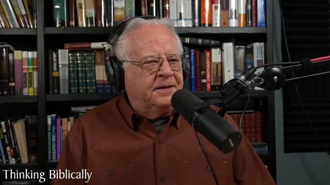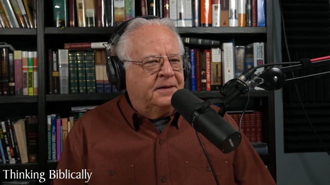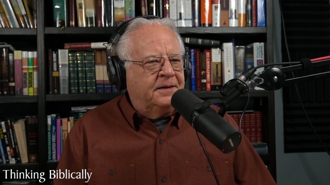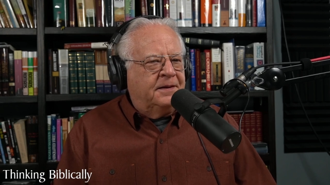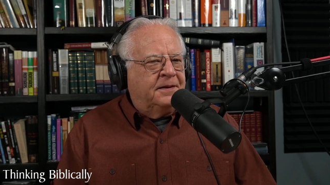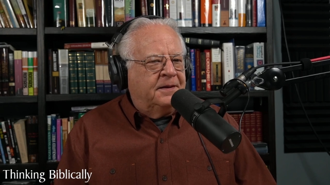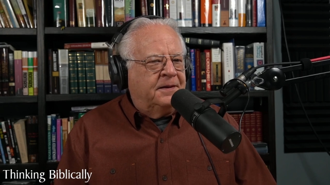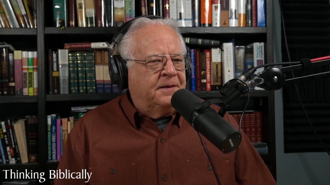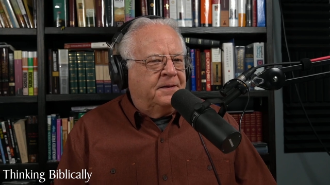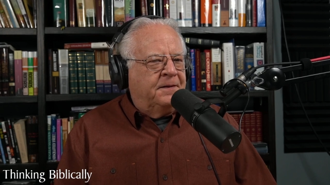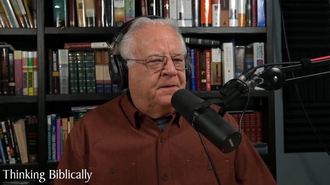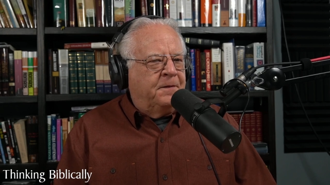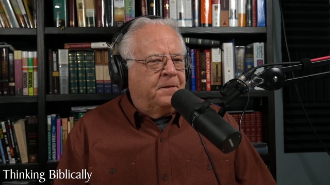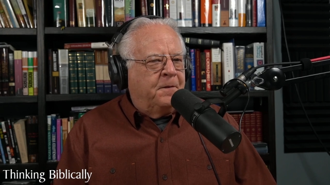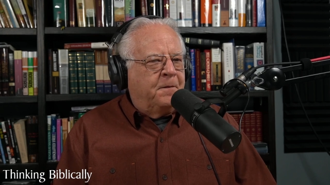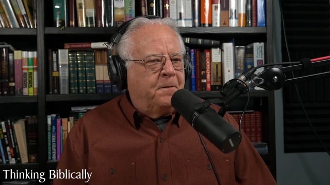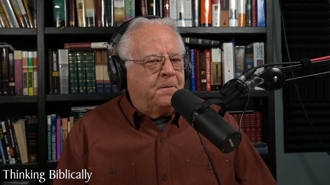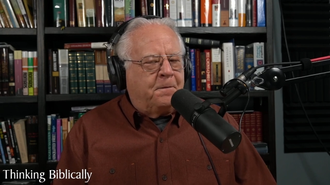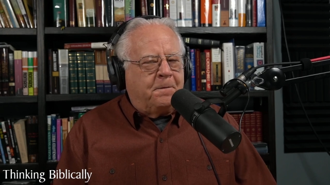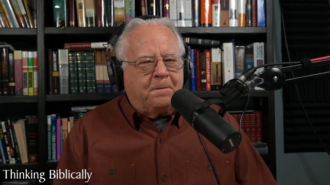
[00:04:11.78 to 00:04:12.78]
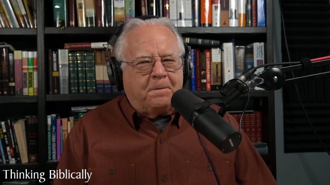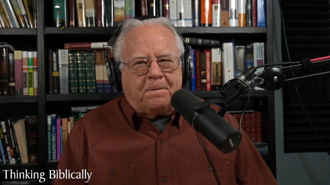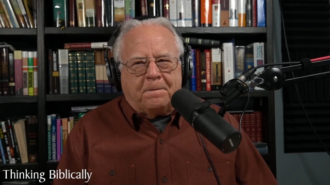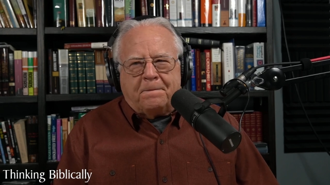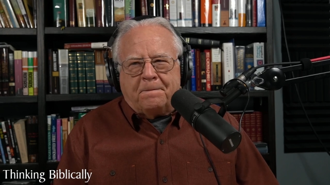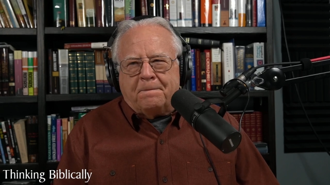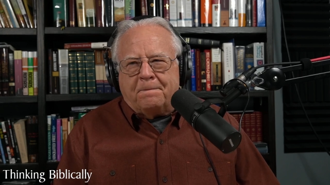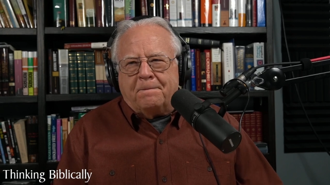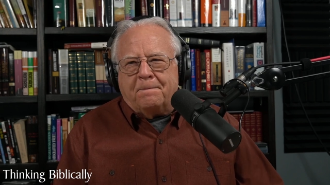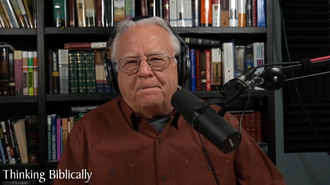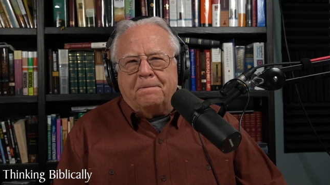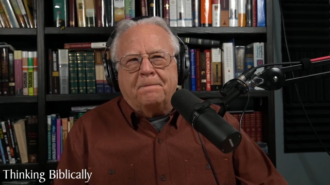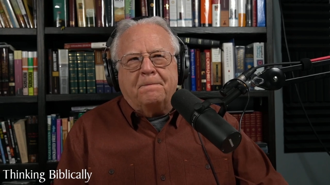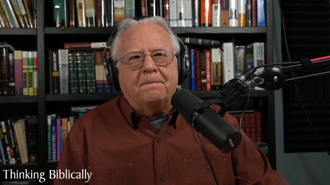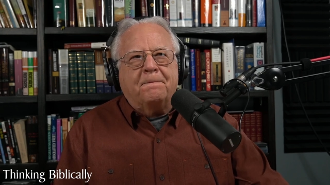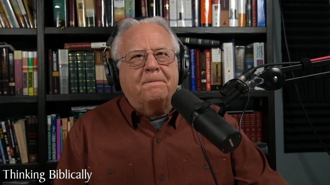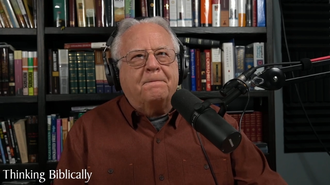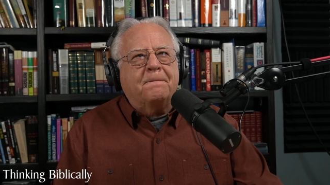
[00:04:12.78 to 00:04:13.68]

(no one is talking)